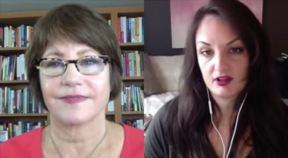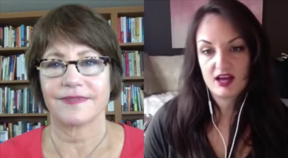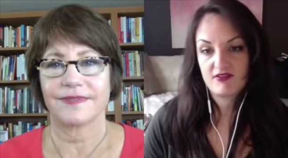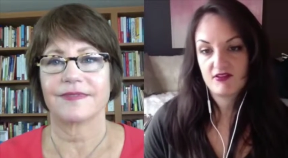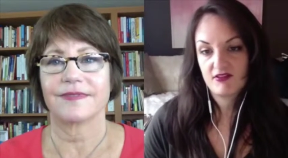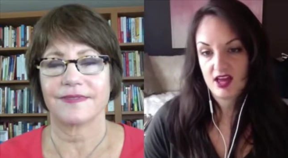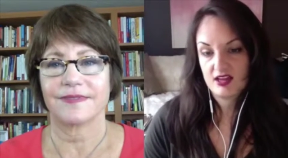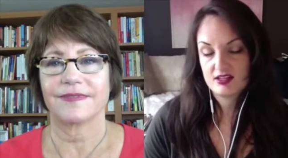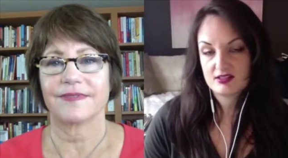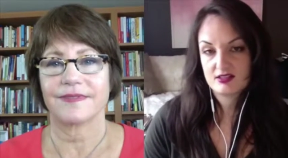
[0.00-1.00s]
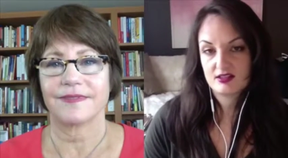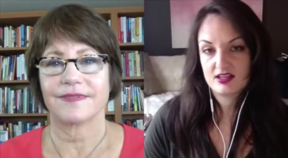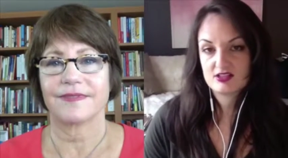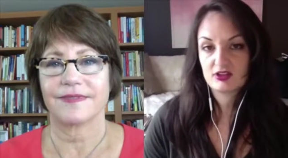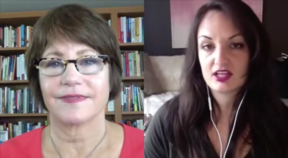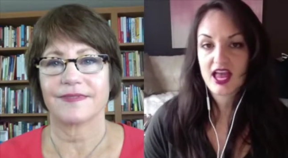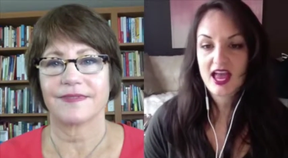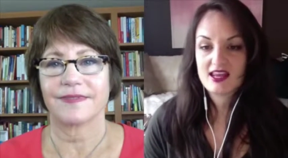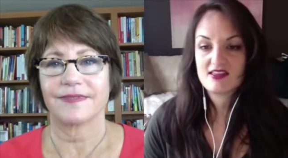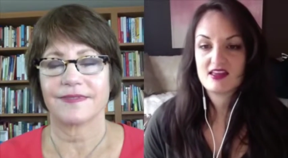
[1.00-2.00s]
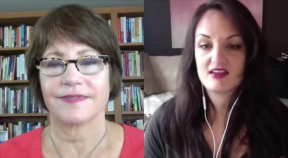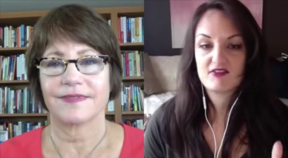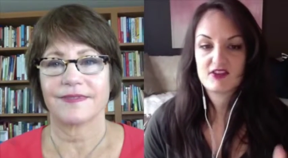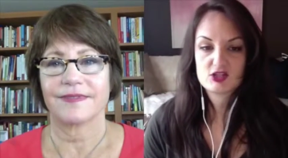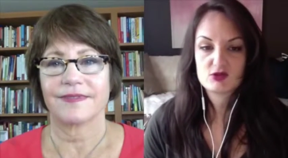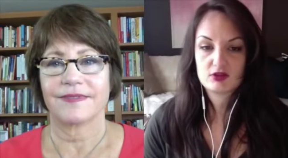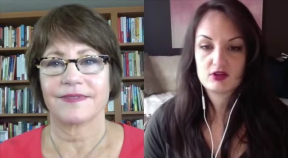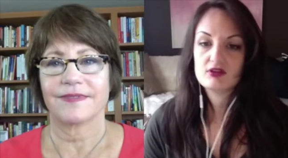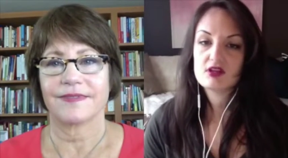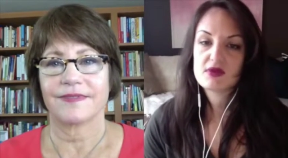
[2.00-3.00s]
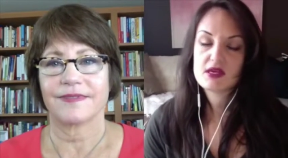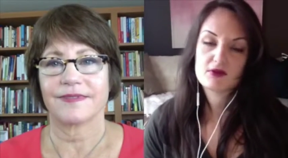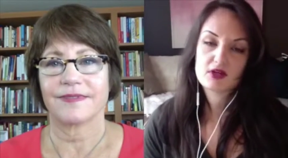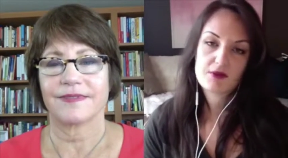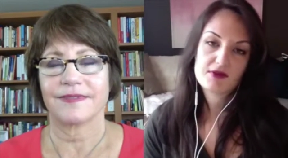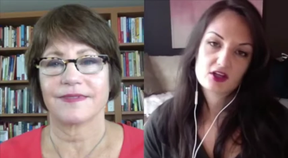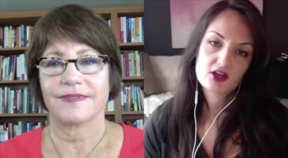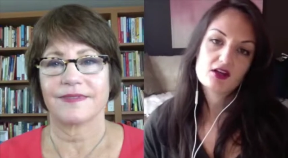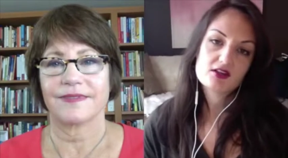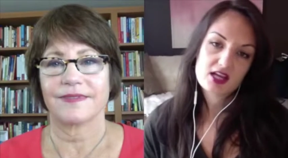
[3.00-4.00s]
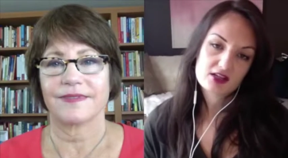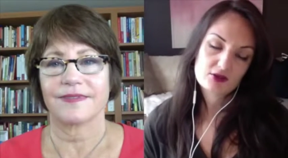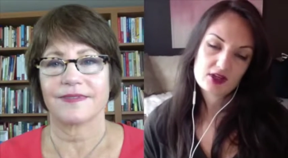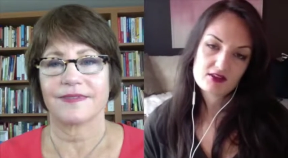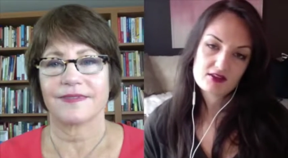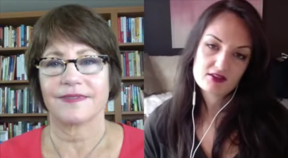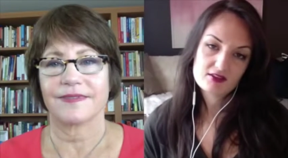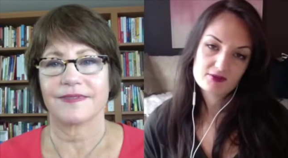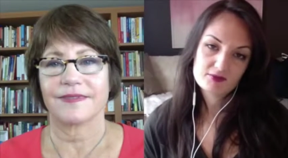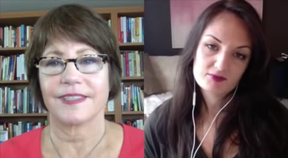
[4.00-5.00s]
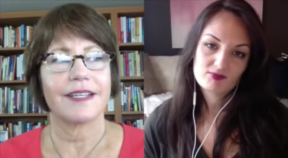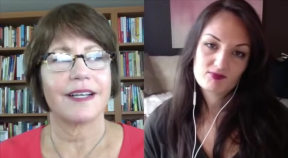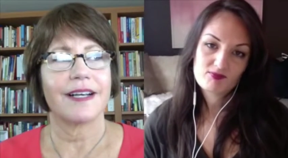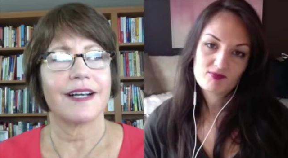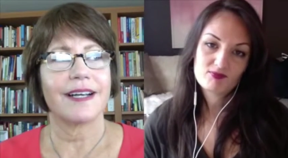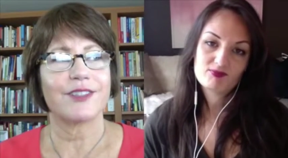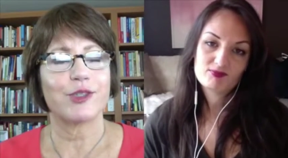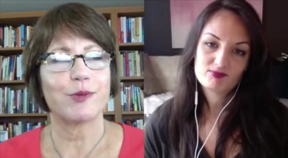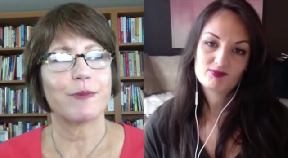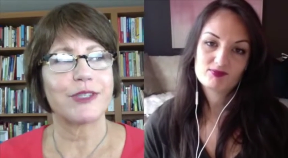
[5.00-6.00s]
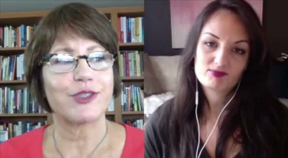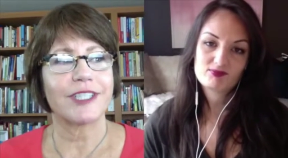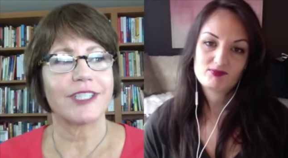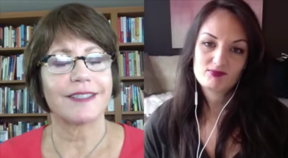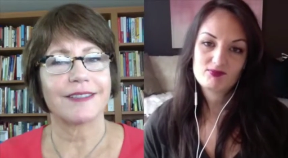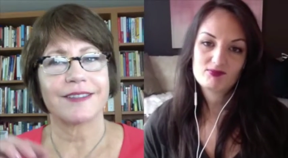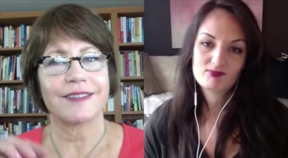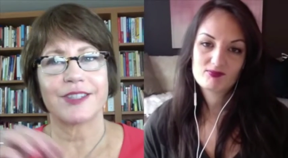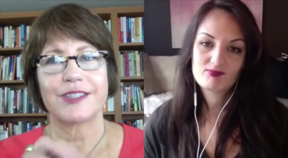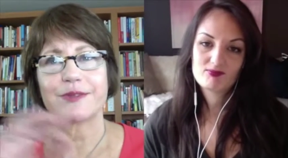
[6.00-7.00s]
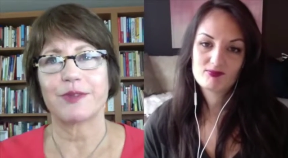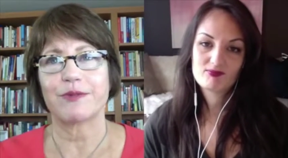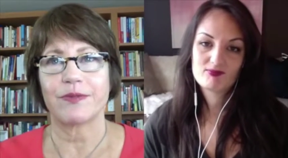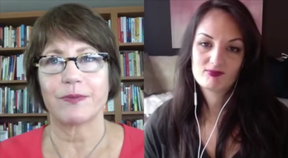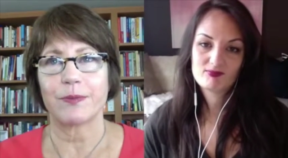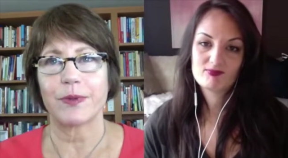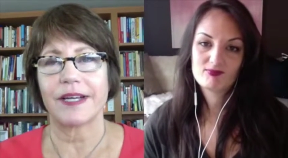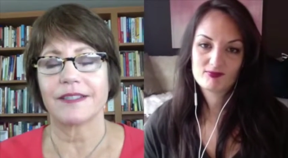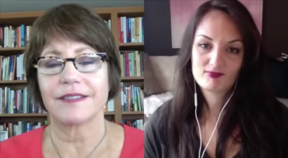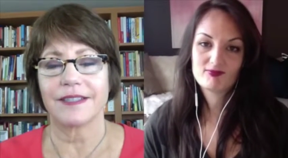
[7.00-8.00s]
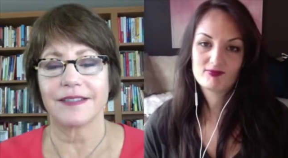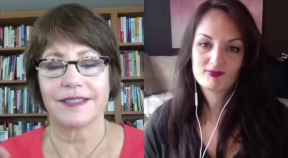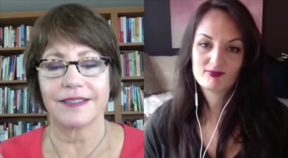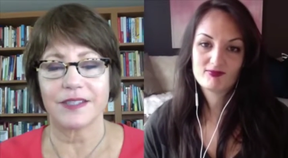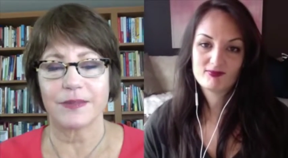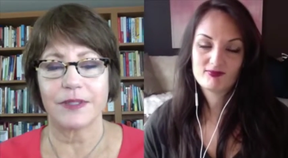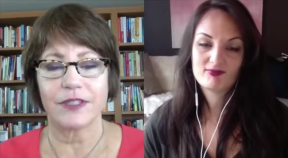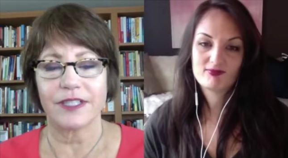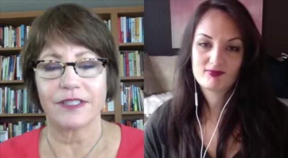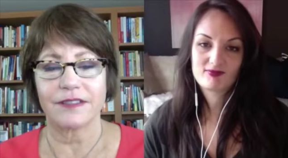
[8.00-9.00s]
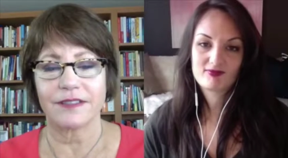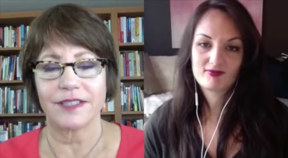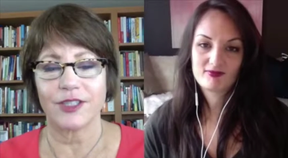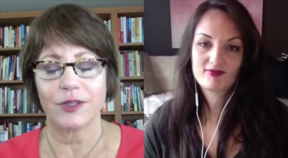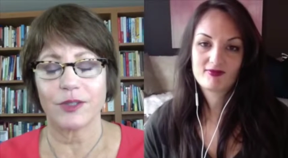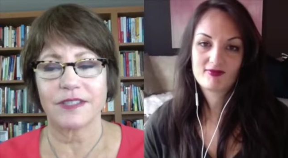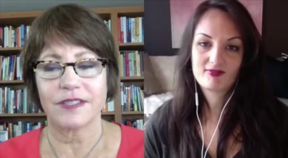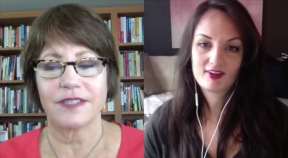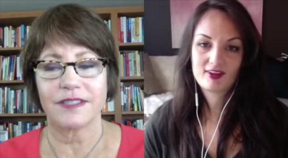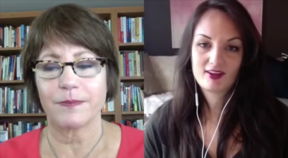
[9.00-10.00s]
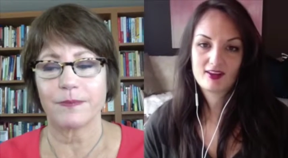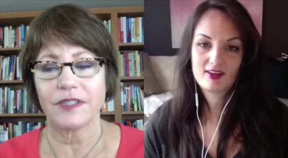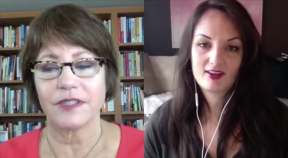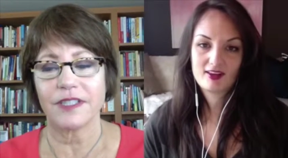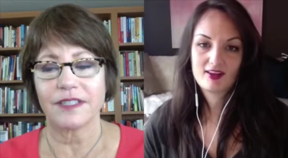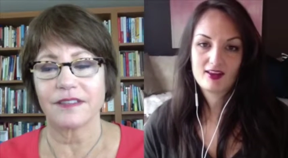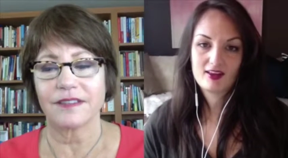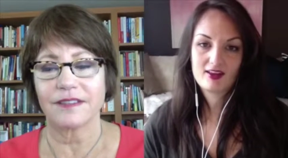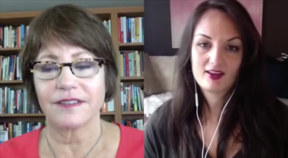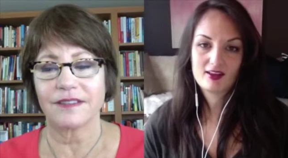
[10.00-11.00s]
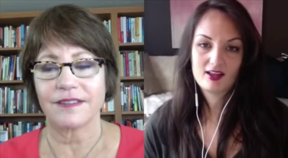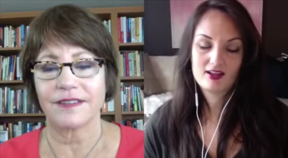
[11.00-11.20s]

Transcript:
Speaker 1: or a live event. It's really anything visual that people come into contact with.
Speaker 2: As you were mentioning the different brands and the experience, you know, it's the experience